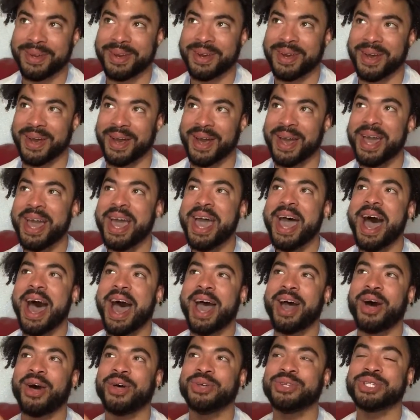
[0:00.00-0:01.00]

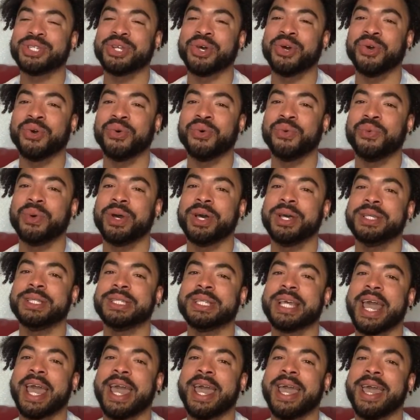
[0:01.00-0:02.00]
I also
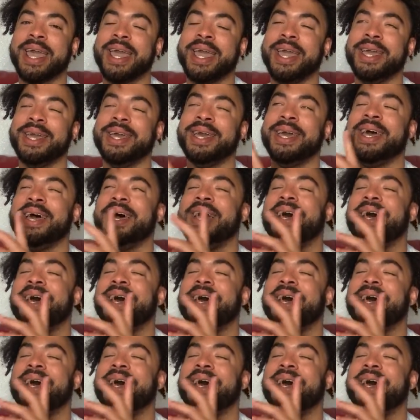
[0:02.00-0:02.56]
was a